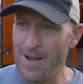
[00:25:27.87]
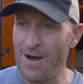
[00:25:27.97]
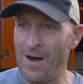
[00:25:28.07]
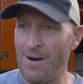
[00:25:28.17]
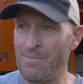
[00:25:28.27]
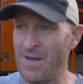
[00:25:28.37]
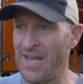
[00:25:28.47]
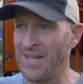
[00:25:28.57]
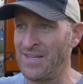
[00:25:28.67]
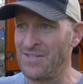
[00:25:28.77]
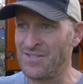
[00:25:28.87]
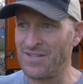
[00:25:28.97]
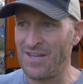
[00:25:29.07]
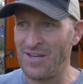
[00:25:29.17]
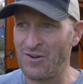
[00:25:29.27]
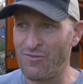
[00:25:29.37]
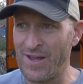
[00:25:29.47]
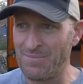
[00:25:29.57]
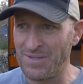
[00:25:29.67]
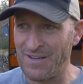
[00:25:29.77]
It is
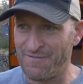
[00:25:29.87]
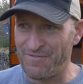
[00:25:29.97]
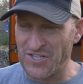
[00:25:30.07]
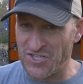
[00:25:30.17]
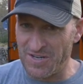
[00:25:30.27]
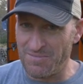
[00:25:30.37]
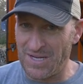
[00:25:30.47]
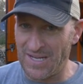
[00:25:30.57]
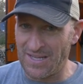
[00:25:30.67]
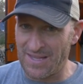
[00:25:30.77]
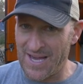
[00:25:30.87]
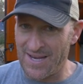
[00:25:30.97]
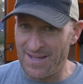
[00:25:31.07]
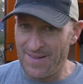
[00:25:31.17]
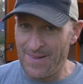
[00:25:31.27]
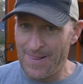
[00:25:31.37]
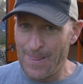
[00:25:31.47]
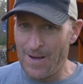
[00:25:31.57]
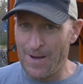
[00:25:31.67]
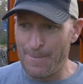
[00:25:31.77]
incredibly efficient, meaning that
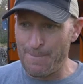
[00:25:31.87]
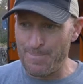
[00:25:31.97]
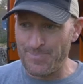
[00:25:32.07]
the